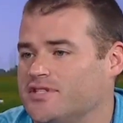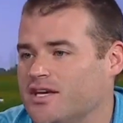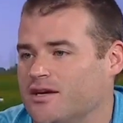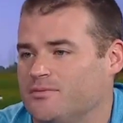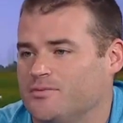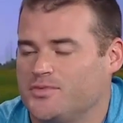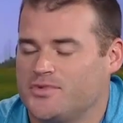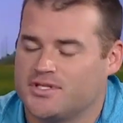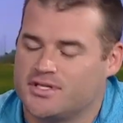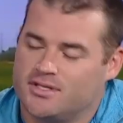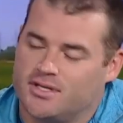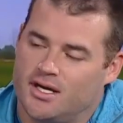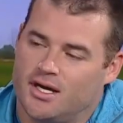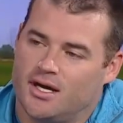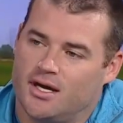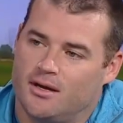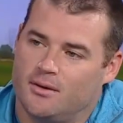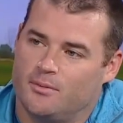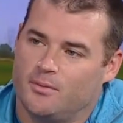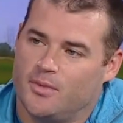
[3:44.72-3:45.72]
attempts,
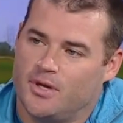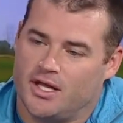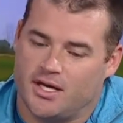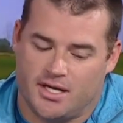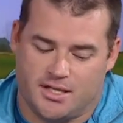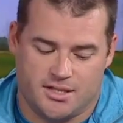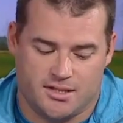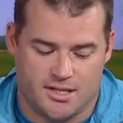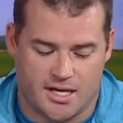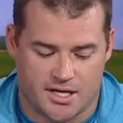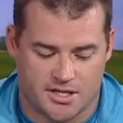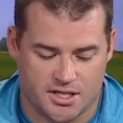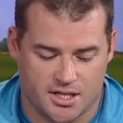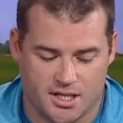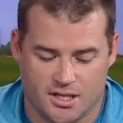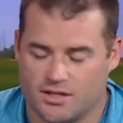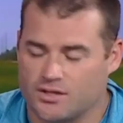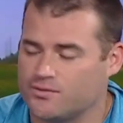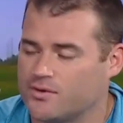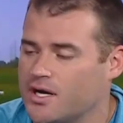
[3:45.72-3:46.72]
and I didn't actually
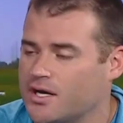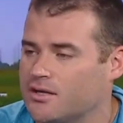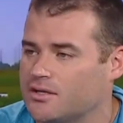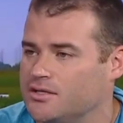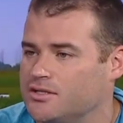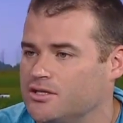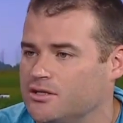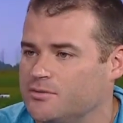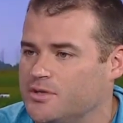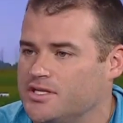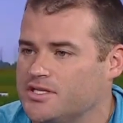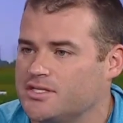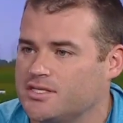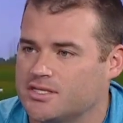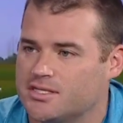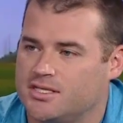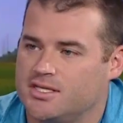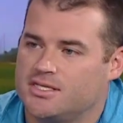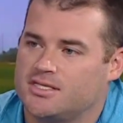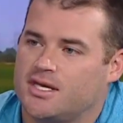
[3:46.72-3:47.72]
get the record until my
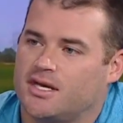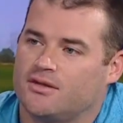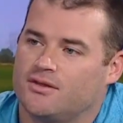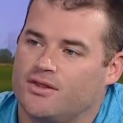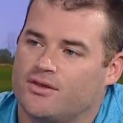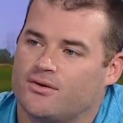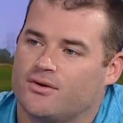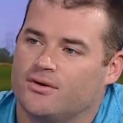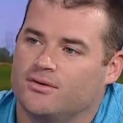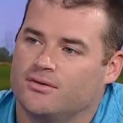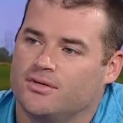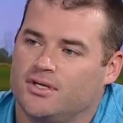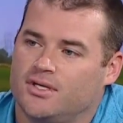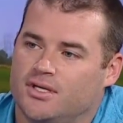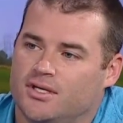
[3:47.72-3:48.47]
62nd throw.